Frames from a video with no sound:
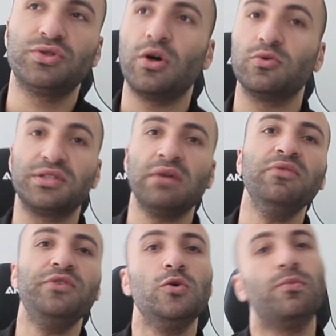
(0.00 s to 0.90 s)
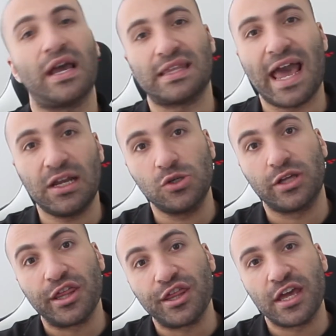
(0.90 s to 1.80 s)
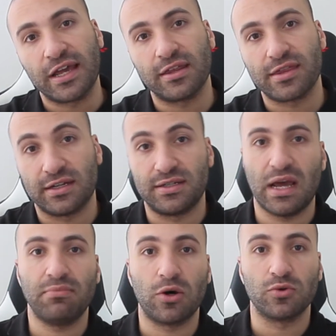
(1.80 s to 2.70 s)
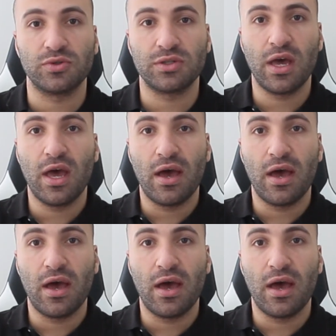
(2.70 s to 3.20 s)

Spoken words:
So some of you might actually think that demos